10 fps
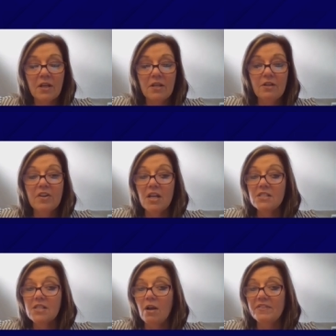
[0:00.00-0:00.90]
You've
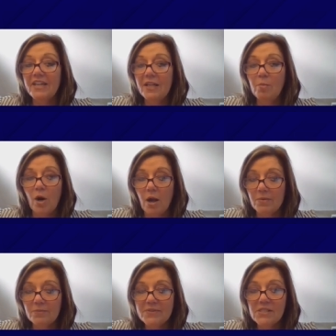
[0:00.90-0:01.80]
not solved any
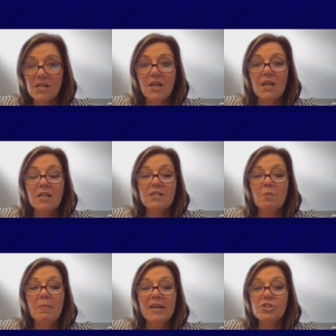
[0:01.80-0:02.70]
problems.
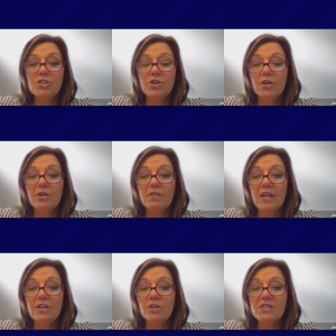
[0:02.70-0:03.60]
So make sure
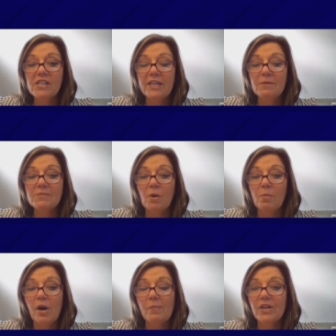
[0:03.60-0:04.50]
that your teams are
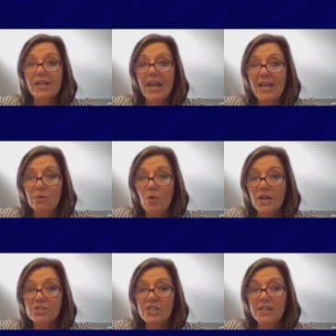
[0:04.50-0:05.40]
properly hand
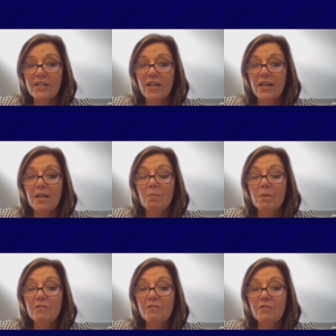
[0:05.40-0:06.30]
washing
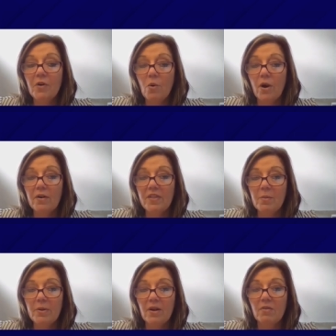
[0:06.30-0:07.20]
before they
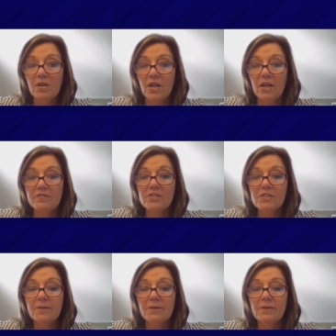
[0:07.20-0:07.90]
put on gloves.